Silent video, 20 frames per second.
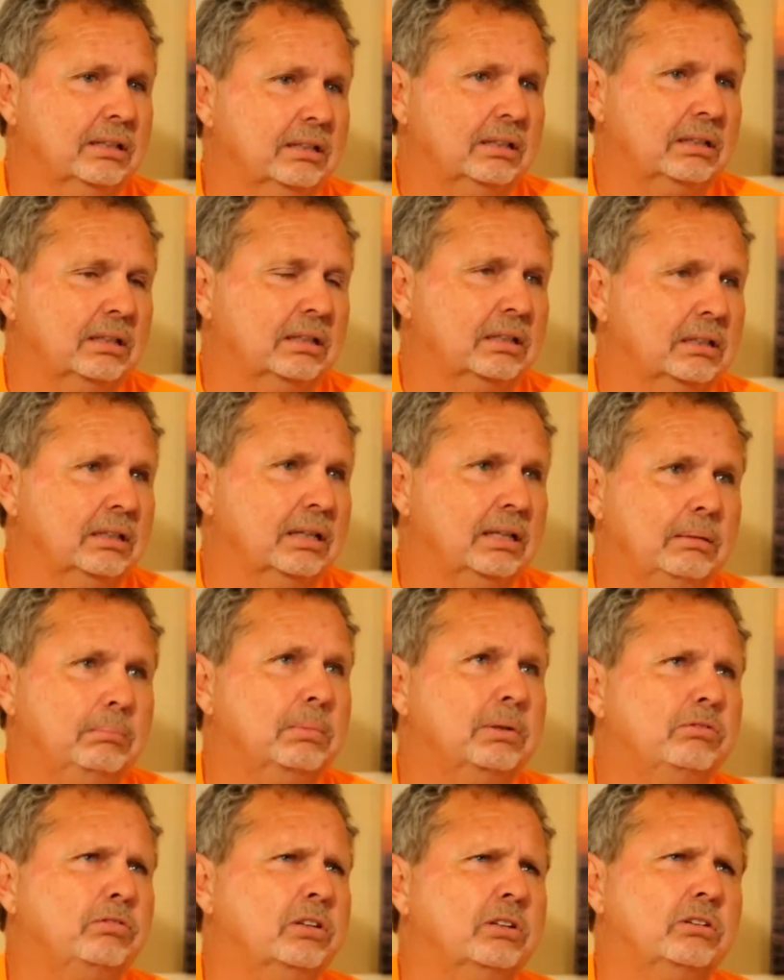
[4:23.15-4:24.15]
And even
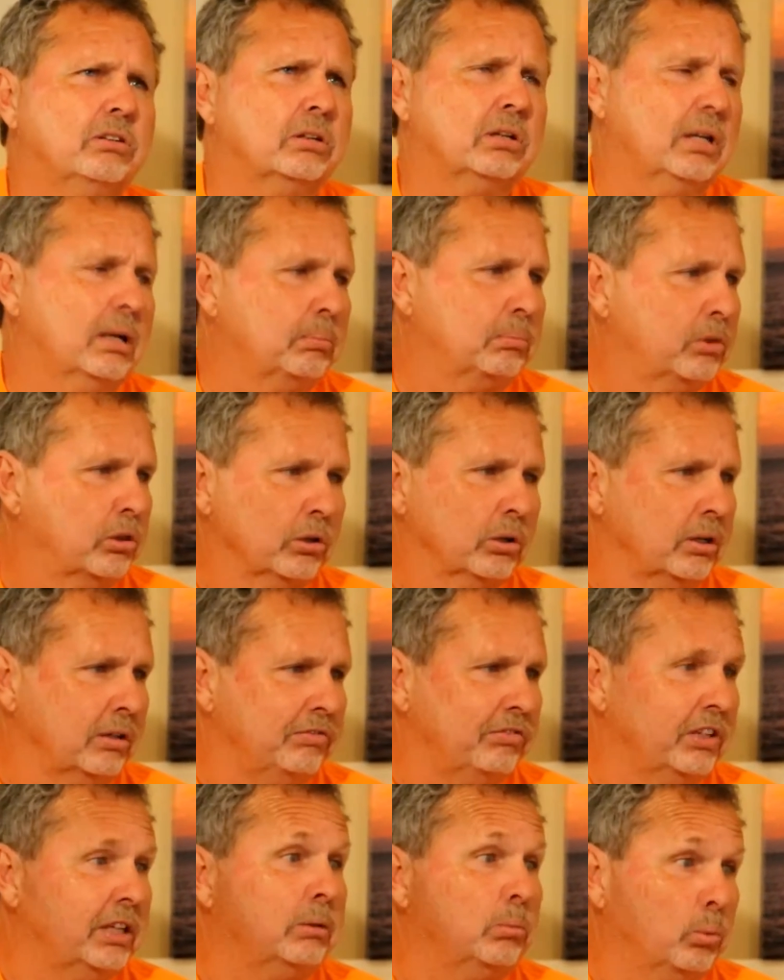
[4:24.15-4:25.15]
if you took it up 30
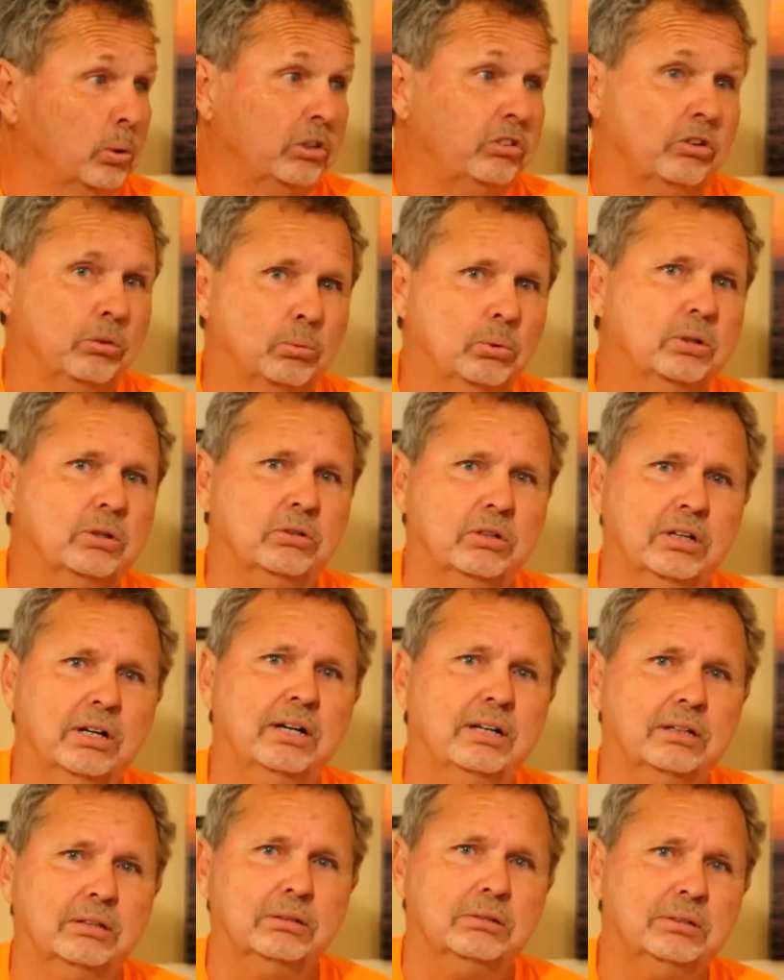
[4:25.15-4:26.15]
feet, which it will
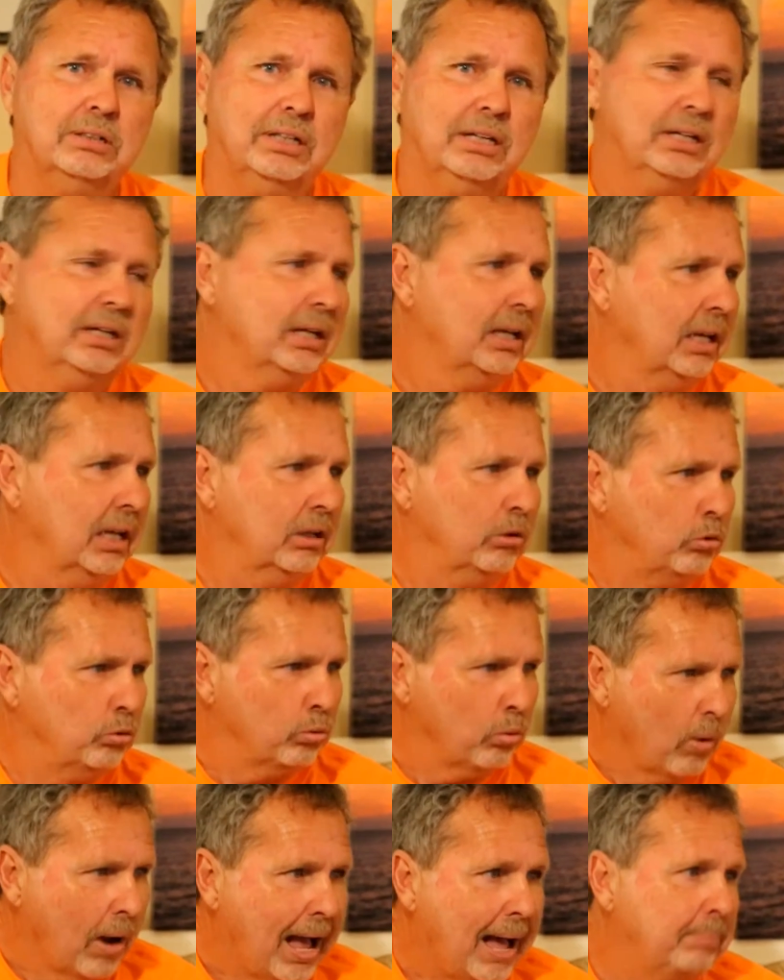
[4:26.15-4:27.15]
go, and
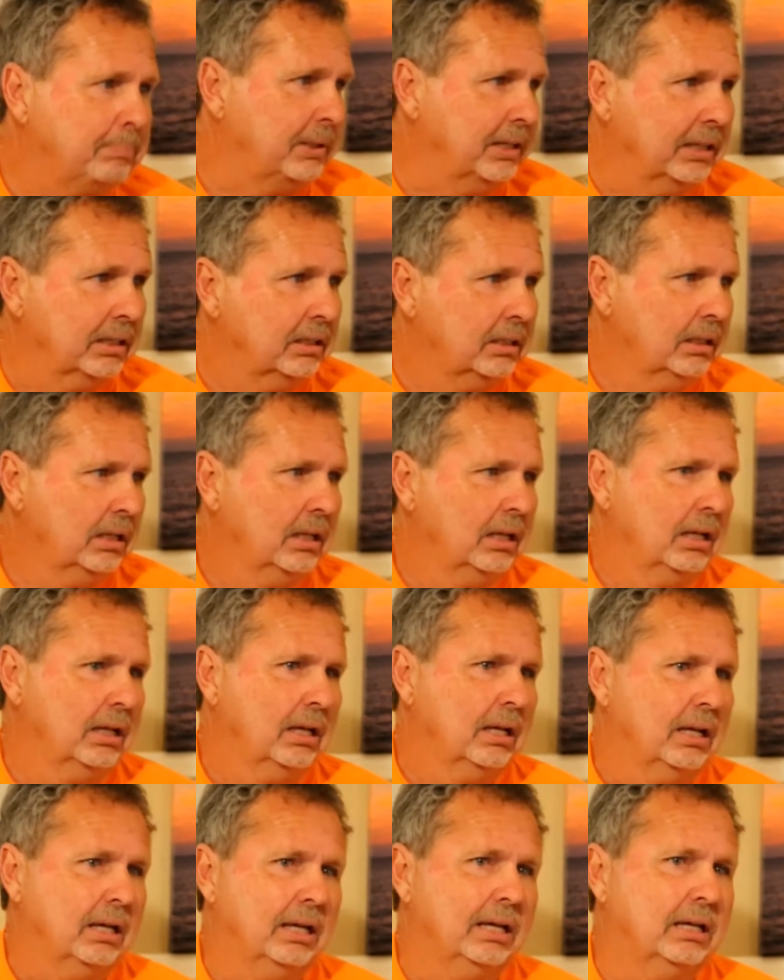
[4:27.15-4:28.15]
dropped it,
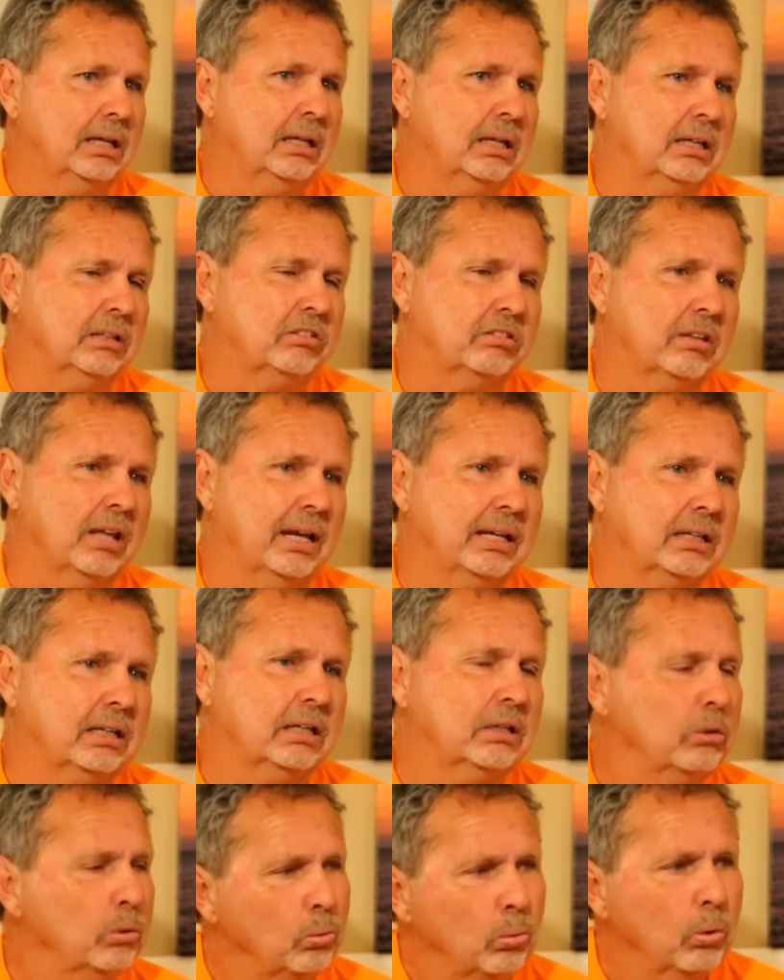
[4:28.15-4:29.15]
it's like
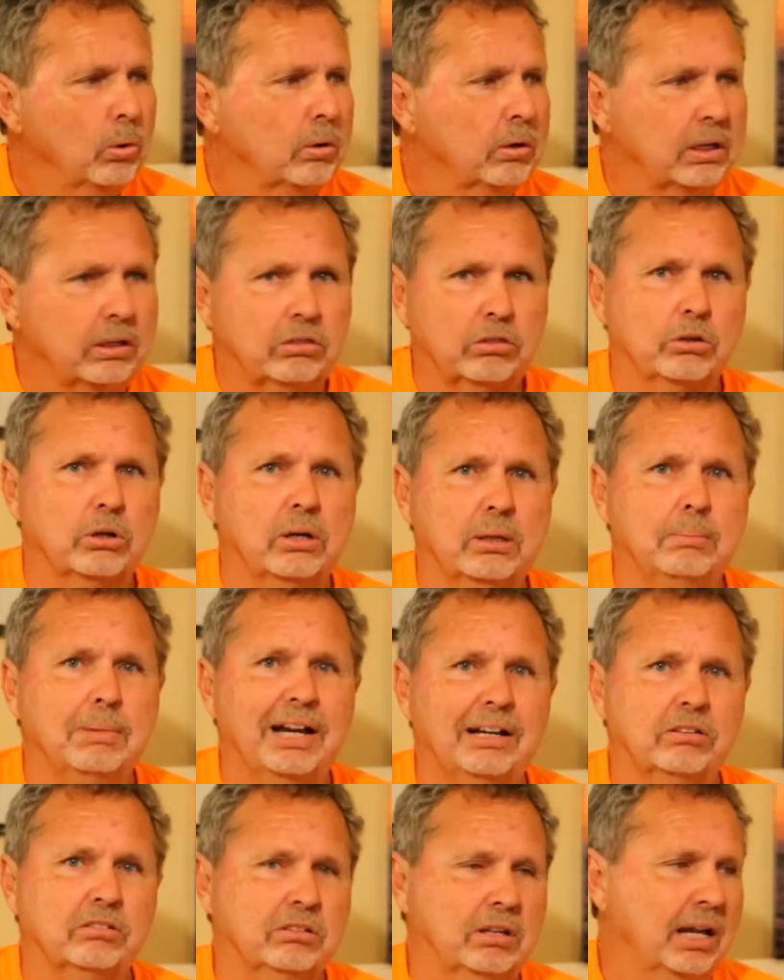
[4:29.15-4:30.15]
hitting the water at 30
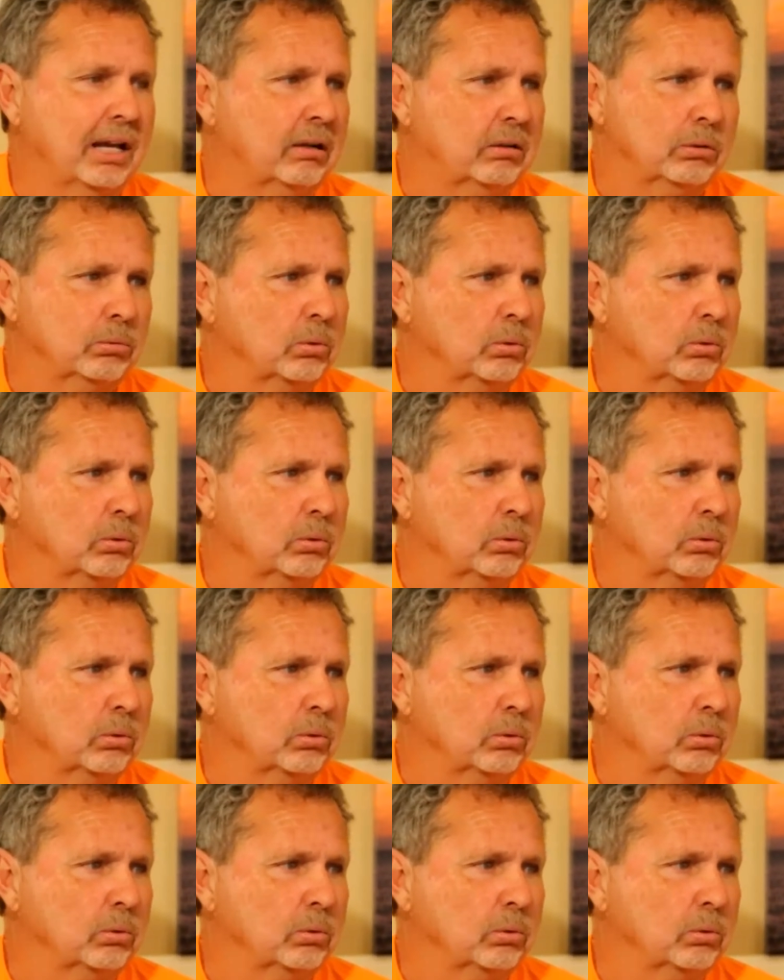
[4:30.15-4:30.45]
miles an hour.